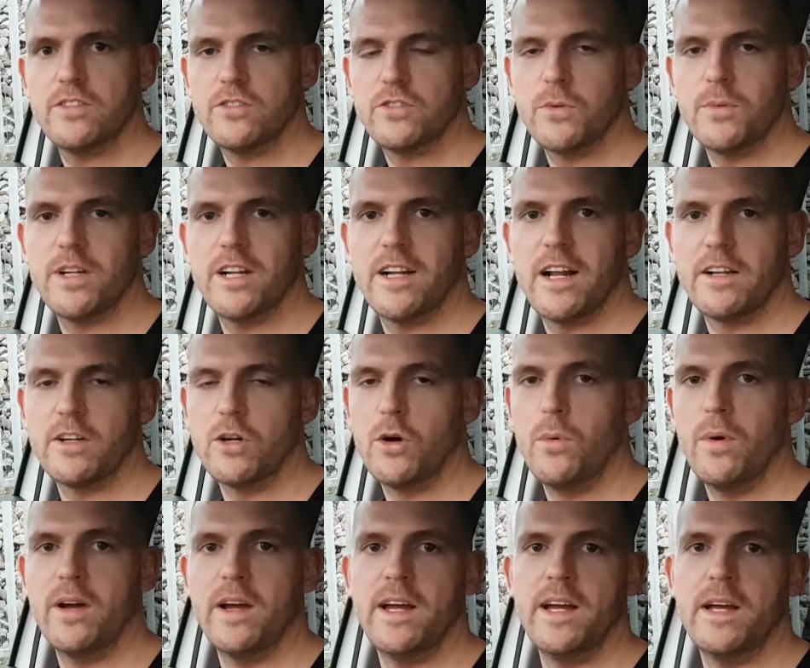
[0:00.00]
Someone had a go
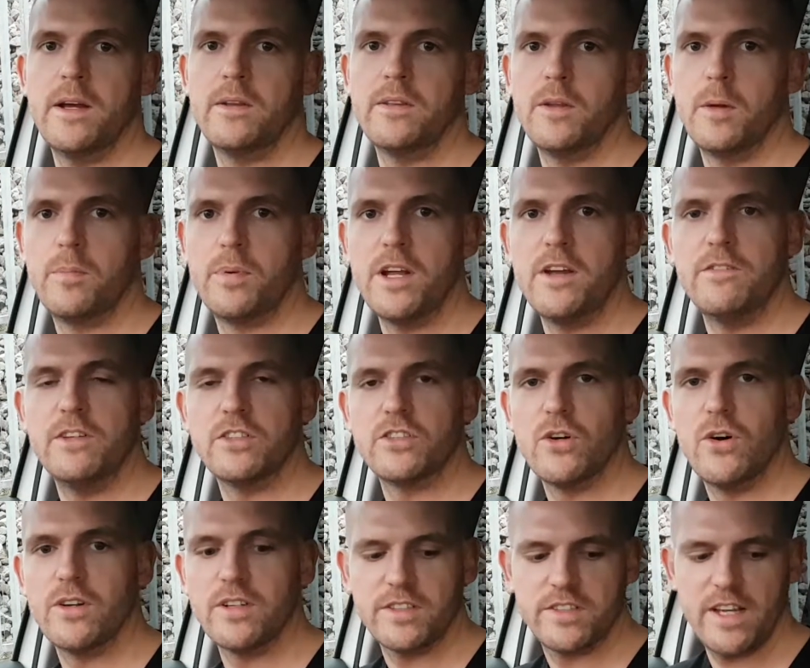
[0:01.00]
at it, the previous
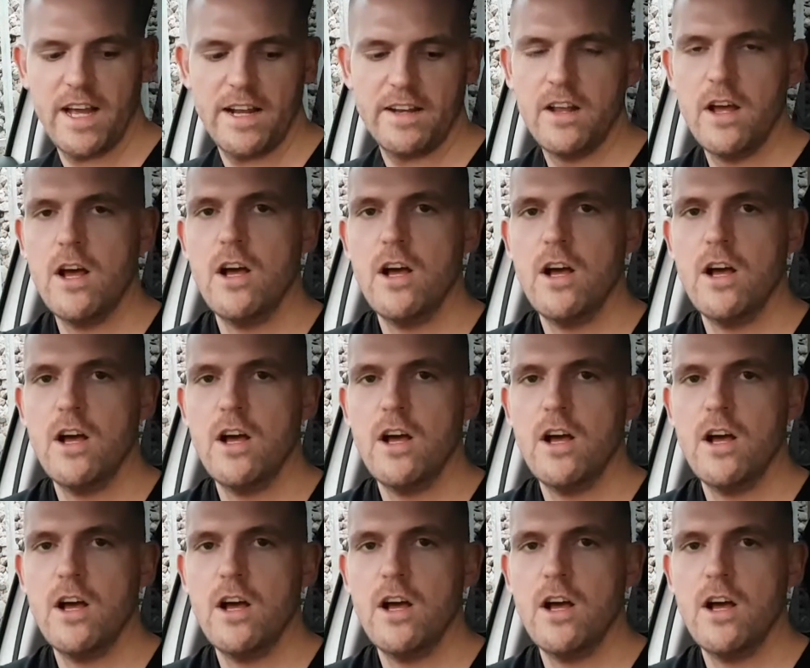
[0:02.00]
owner said.